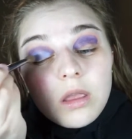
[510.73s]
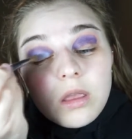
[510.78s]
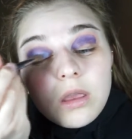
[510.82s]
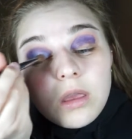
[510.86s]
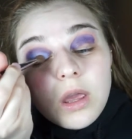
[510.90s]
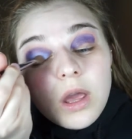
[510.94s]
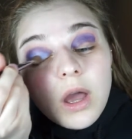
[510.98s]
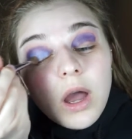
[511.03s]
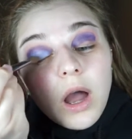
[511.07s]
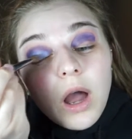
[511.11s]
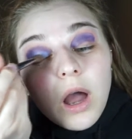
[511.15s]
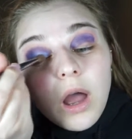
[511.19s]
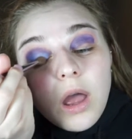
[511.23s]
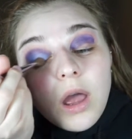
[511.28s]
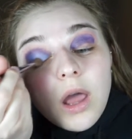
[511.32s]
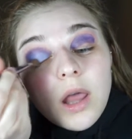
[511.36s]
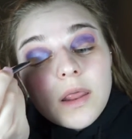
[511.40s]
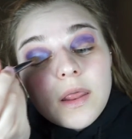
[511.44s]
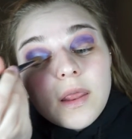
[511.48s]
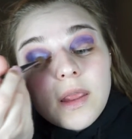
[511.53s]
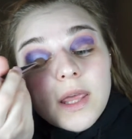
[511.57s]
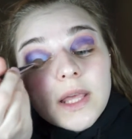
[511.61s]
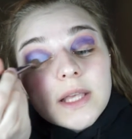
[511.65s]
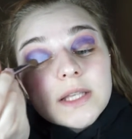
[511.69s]
Yeah,
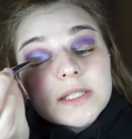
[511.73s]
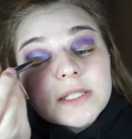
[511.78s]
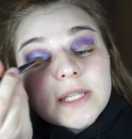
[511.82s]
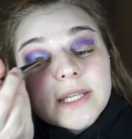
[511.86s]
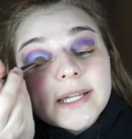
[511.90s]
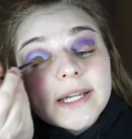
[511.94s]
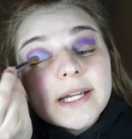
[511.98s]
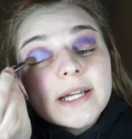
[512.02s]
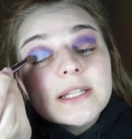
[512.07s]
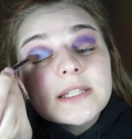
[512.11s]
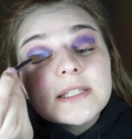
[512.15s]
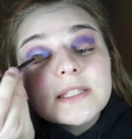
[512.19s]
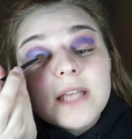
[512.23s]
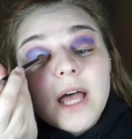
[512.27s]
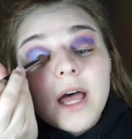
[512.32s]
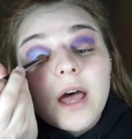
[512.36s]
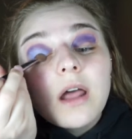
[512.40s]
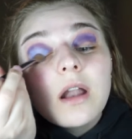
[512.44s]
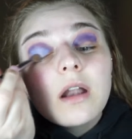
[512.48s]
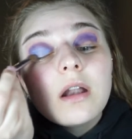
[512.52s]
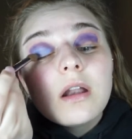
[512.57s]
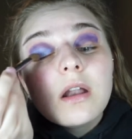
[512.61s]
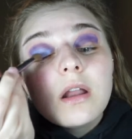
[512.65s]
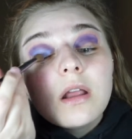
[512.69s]
and this, like I
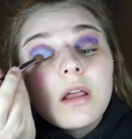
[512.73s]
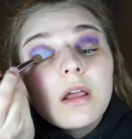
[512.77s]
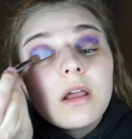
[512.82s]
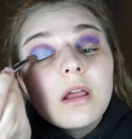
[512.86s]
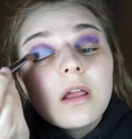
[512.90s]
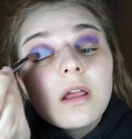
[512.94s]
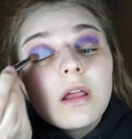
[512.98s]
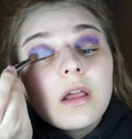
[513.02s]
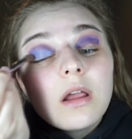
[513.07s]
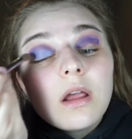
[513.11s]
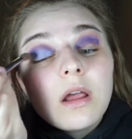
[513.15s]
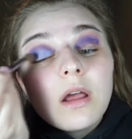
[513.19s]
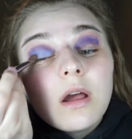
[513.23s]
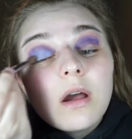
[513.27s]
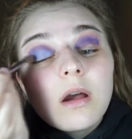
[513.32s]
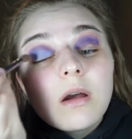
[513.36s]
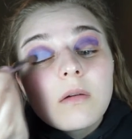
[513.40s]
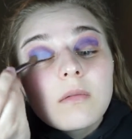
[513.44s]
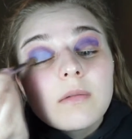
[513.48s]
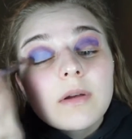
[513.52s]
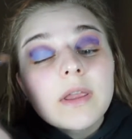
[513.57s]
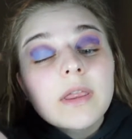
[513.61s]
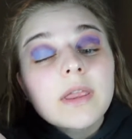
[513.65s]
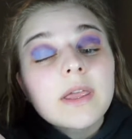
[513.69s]
said,
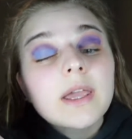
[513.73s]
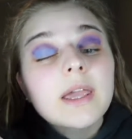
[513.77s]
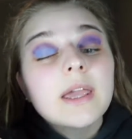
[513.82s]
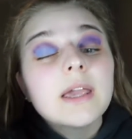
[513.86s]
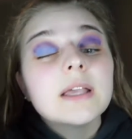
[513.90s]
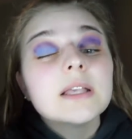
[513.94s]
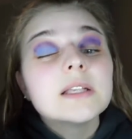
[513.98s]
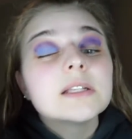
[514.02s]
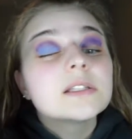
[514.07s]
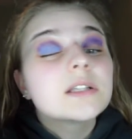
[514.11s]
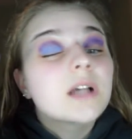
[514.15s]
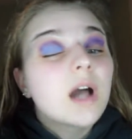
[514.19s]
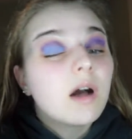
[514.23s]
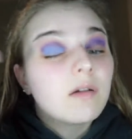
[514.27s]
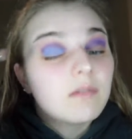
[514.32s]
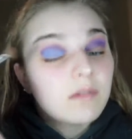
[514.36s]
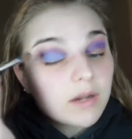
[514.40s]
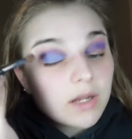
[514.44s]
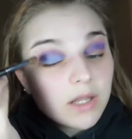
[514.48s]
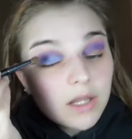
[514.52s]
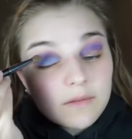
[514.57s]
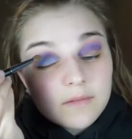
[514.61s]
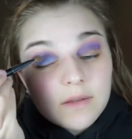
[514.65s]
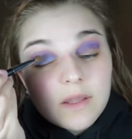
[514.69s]
really is
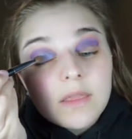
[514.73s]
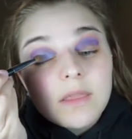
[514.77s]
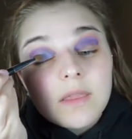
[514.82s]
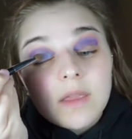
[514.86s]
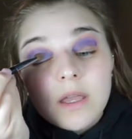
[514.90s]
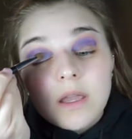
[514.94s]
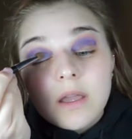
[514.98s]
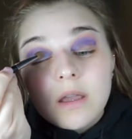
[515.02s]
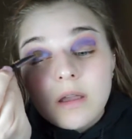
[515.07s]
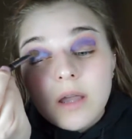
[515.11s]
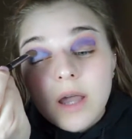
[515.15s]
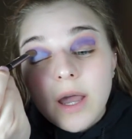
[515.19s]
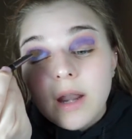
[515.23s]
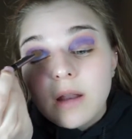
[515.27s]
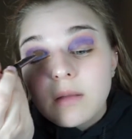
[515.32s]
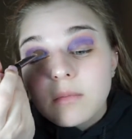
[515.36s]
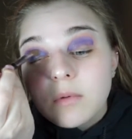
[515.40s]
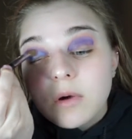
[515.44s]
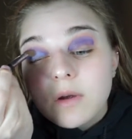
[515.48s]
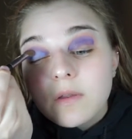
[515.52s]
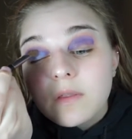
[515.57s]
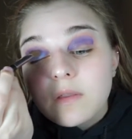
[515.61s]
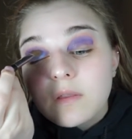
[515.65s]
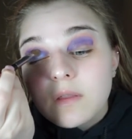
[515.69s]
covering everything kind of
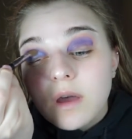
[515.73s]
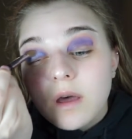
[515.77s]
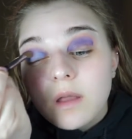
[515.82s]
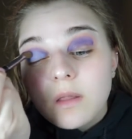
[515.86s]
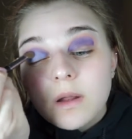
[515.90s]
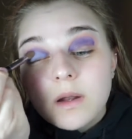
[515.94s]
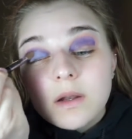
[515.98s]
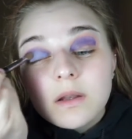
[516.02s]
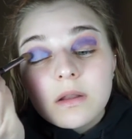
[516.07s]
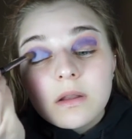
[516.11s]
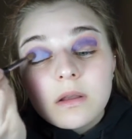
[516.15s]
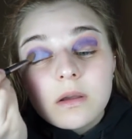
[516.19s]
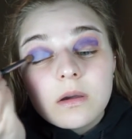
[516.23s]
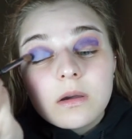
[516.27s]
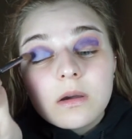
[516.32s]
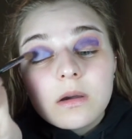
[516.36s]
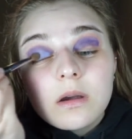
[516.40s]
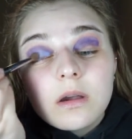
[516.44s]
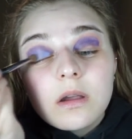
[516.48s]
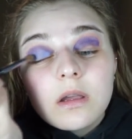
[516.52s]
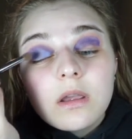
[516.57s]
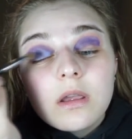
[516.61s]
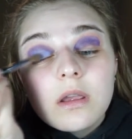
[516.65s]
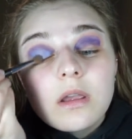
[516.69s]
more than the other
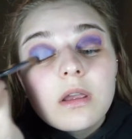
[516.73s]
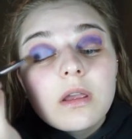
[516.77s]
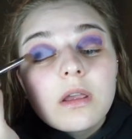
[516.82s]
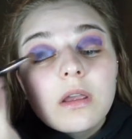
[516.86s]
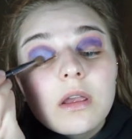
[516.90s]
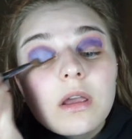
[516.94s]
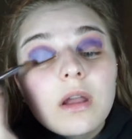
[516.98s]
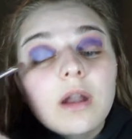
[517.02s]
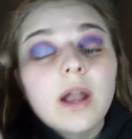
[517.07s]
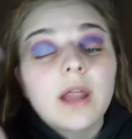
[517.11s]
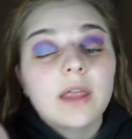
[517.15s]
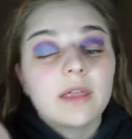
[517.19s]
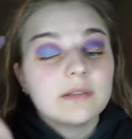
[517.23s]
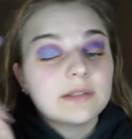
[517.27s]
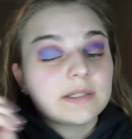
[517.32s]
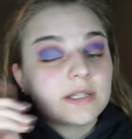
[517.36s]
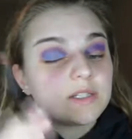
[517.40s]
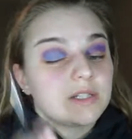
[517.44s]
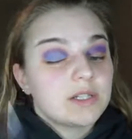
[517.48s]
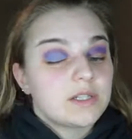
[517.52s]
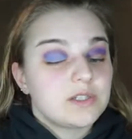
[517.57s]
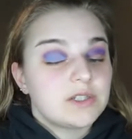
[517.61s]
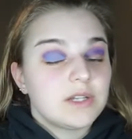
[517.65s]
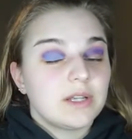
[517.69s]
two. And I think
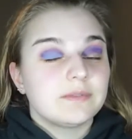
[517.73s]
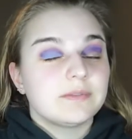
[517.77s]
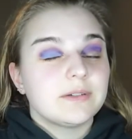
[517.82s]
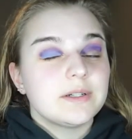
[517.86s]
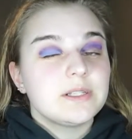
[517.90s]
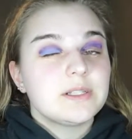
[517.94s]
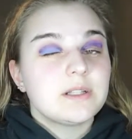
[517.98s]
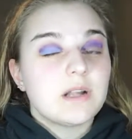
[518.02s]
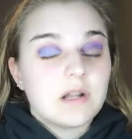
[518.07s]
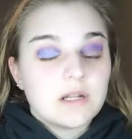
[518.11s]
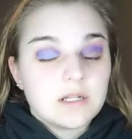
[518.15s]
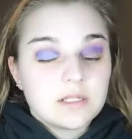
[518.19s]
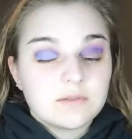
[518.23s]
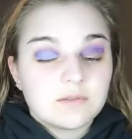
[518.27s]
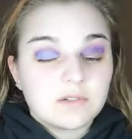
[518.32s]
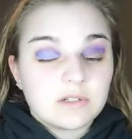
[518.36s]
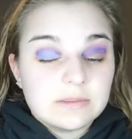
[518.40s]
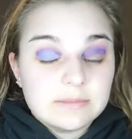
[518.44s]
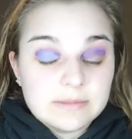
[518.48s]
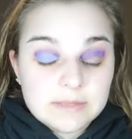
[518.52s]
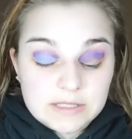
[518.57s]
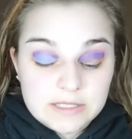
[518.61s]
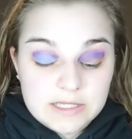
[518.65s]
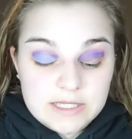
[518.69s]
that's just Jeffree Star's
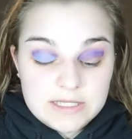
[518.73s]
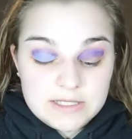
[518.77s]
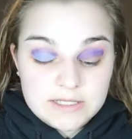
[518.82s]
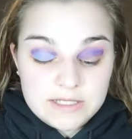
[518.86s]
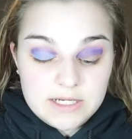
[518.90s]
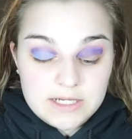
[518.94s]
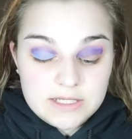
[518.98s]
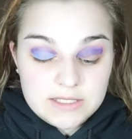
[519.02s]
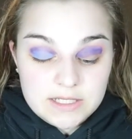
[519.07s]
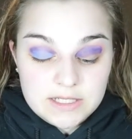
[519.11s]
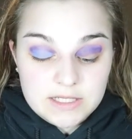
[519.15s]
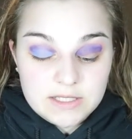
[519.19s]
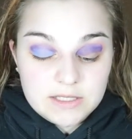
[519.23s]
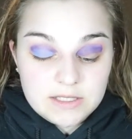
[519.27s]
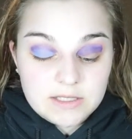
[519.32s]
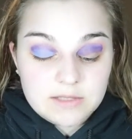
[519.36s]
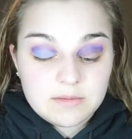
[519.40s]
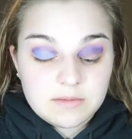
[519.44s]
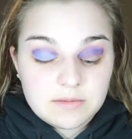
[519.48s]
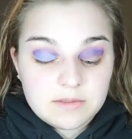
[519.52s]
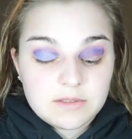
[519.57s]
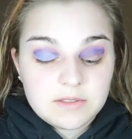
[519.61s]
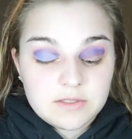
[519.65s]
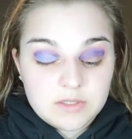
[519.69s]
formula, is that it's like
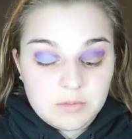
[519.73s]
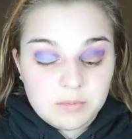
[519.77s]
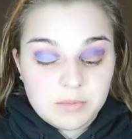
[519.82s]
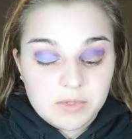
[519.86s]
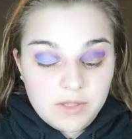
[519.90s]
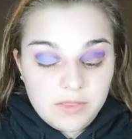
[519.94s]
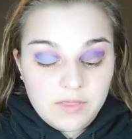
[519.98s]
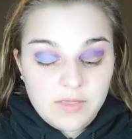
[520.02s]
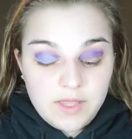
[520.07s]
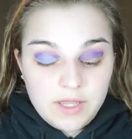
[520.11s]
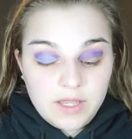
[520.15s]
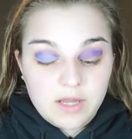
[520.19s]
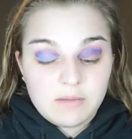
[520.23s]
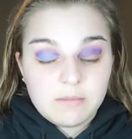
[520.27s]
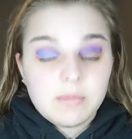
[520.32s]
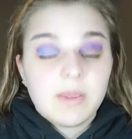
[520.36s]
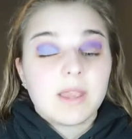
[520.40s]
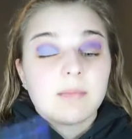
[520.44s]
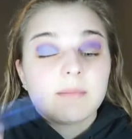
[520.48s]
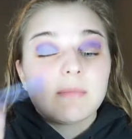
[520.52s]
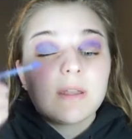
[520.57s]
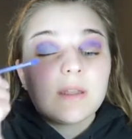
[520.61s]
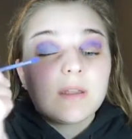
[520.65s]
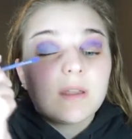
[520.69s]
super thick and
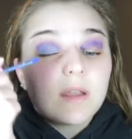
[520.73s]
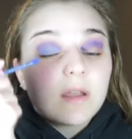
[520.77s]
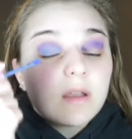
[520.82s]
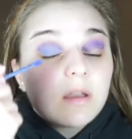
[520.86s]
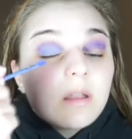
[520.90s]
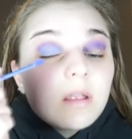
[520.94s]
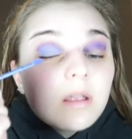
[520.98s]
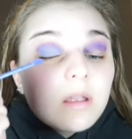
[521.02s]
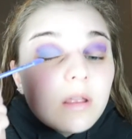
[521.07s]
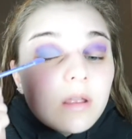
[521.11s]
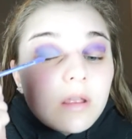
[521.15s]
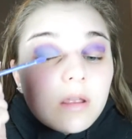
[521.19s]
pigmented.